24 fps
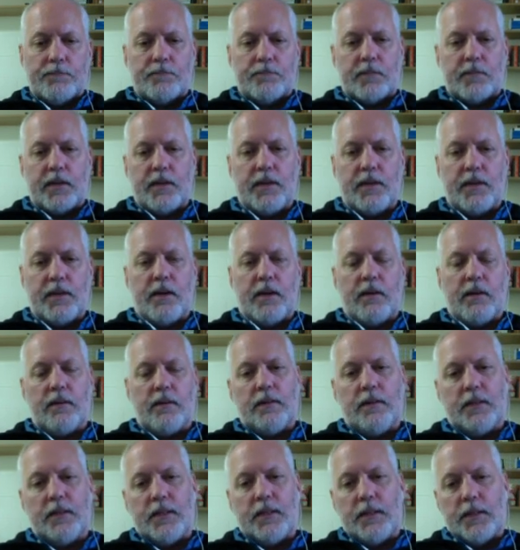in here.
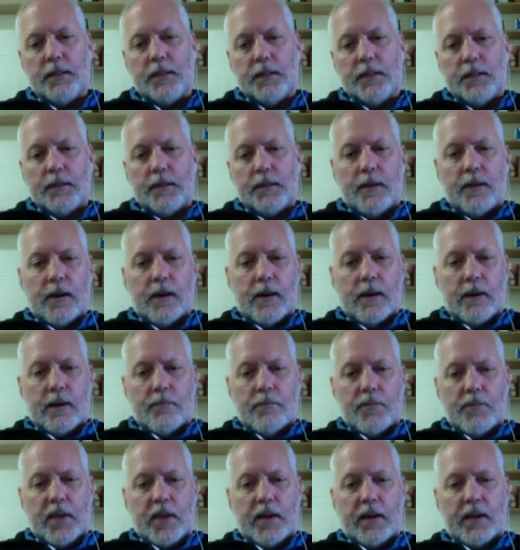
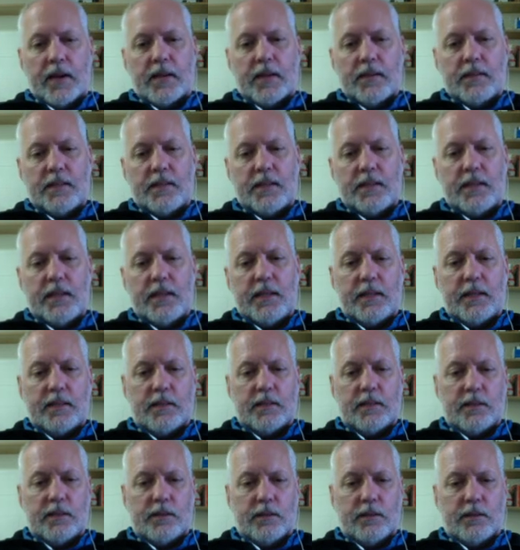Um, and I can cd
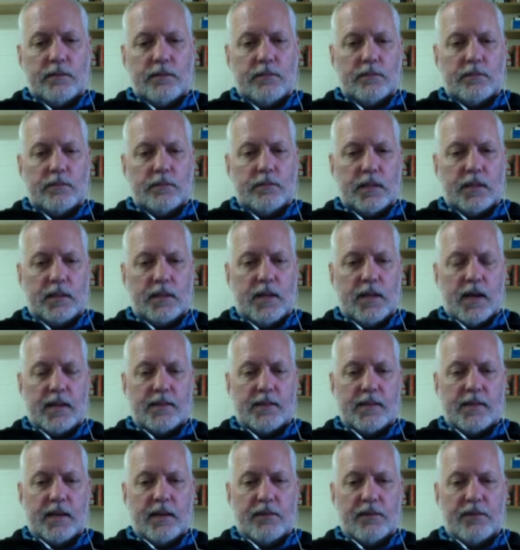into the
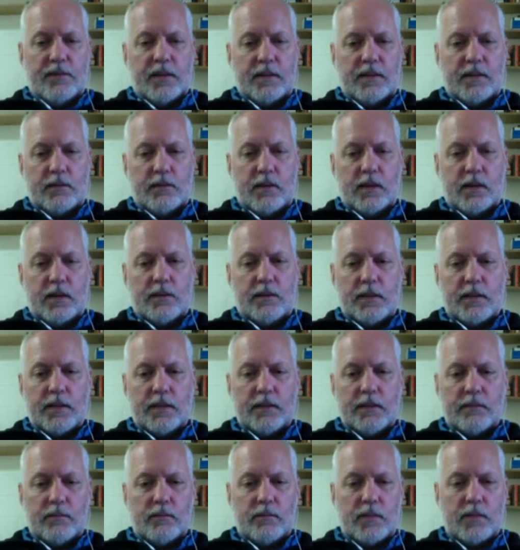.zfs directory.
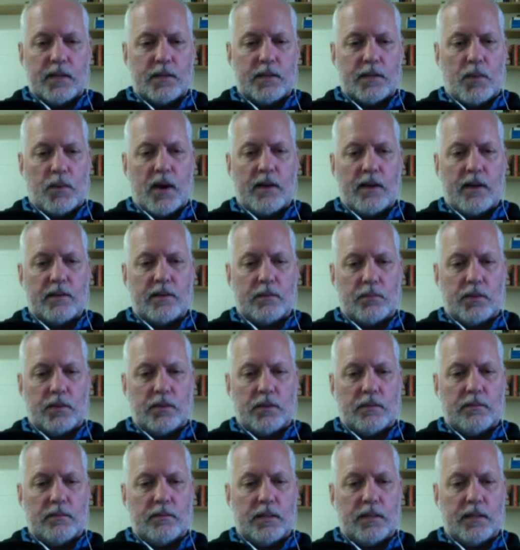It's browsable
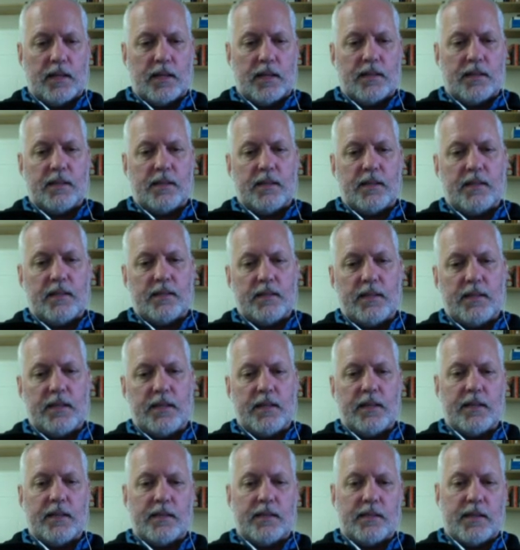in that sense.
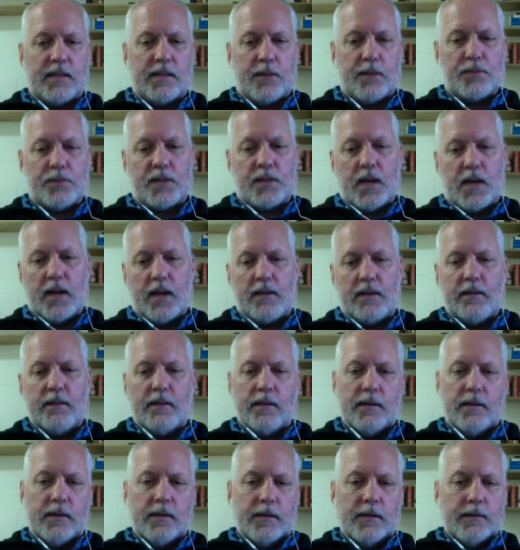cd into snapshot,
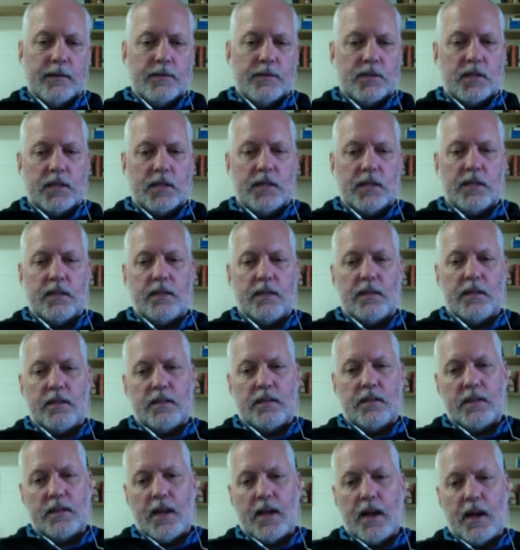cd into the
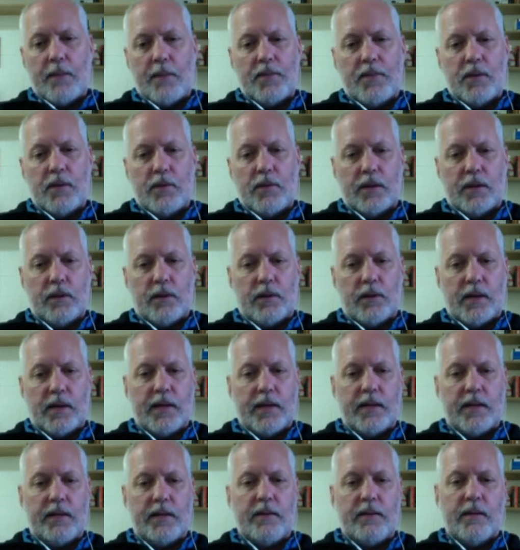snap that we
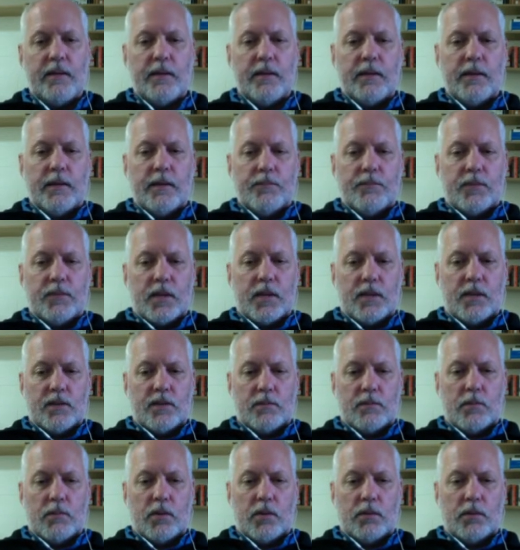created, because
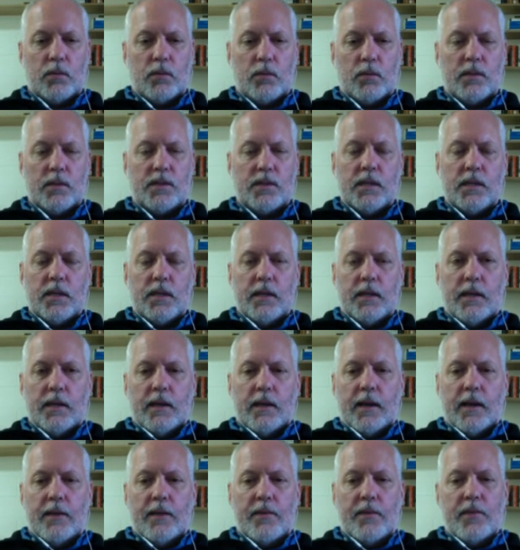there's multiple ones.
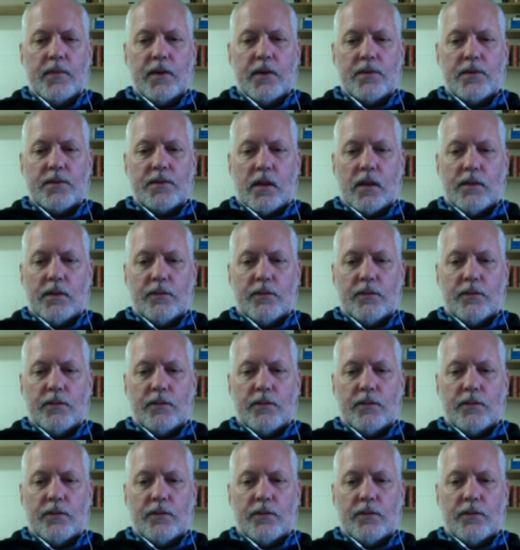And then there's all the